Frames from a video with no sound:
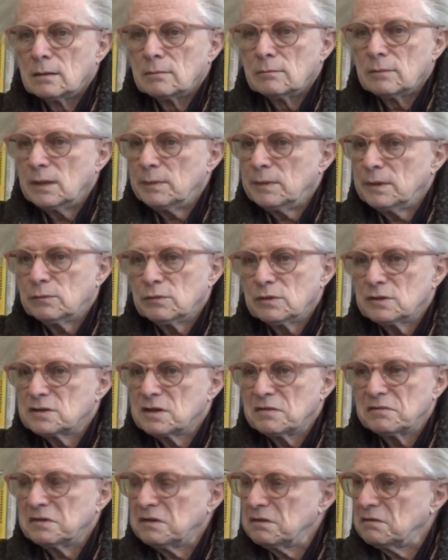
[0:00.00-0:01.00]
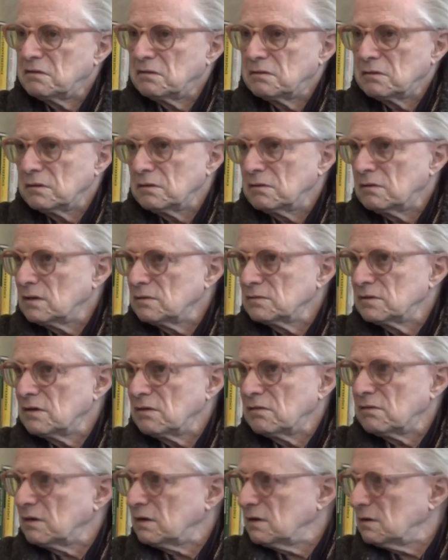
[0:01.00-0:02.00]
maybe it was 72,
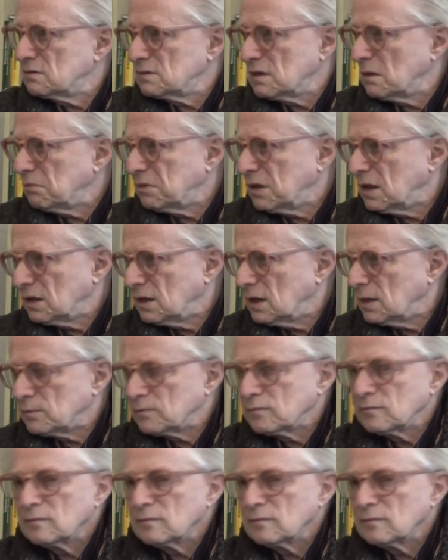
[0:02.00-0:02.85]
73, something like that.